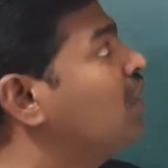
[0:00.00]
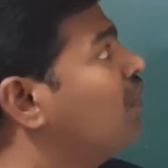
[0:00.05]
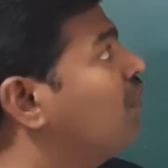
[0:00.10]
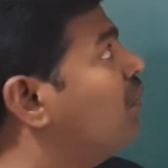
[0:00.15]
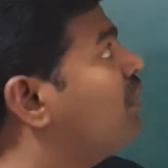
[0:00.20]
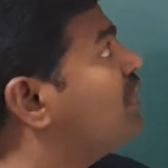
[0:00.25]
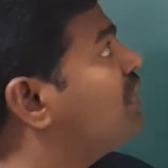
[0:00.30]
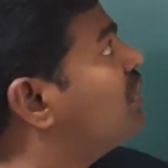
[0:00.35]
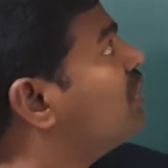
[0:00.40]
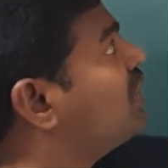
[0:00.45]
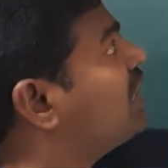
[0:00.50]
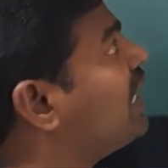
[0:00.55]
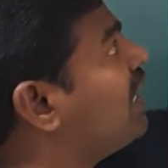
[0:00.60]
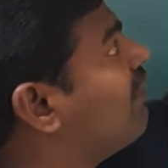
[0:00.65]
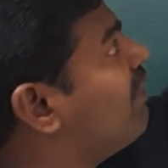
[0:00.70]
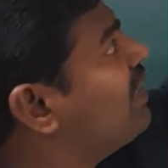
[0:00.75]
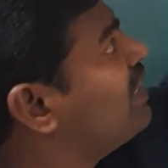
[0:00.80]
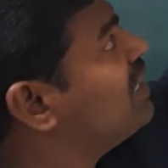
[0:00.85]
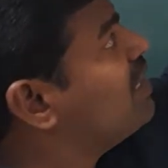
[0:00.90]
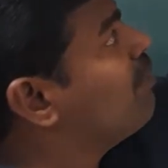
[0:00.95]
we should
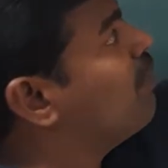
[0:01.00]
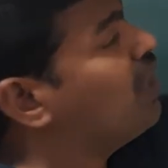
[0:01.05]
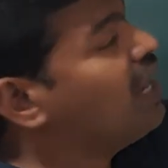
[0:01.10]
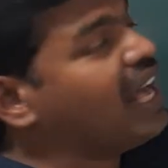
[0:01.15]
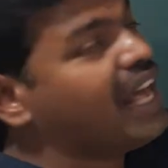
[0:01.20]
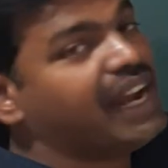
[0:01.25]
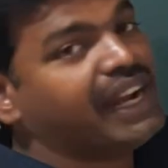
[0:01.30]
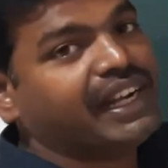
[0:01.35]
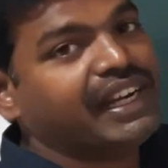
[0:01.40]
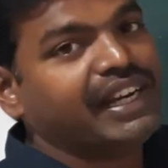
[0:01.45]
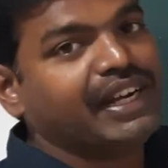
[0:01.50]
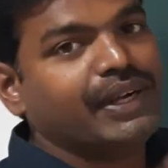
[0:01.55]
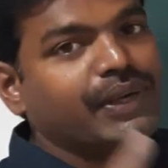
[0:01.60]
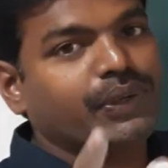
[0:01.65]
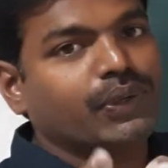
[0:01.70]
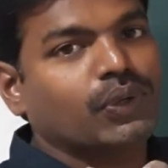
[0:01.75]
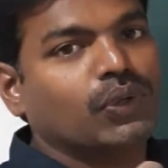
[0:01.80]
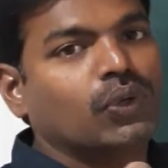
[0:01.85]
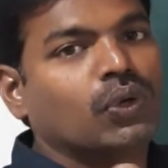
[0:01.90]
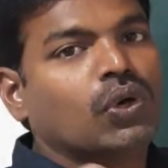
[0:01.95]
convert the molarity
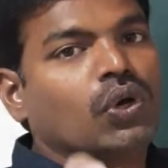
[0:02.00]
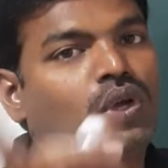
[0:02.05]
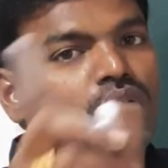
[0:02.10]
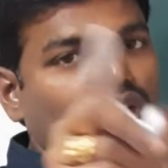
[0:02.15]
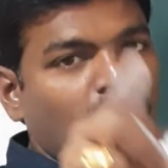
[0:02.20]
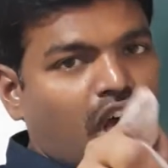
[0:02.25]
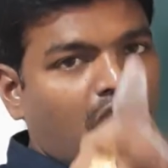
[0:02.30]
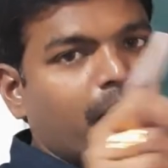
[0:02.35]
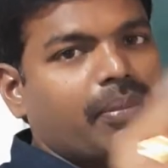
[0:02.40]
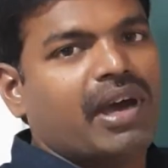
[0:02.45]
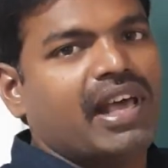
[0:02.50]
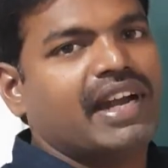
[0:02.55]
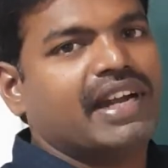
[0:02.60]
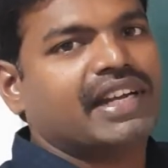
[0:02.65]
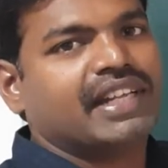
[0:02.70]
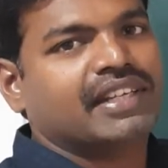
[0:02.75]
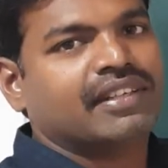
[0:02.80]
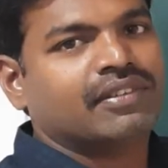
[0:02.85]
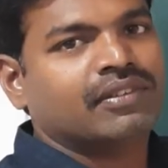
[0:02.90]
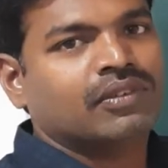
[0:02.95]
into
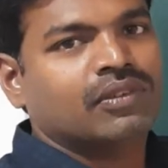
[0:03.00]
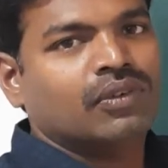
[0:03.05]
normality.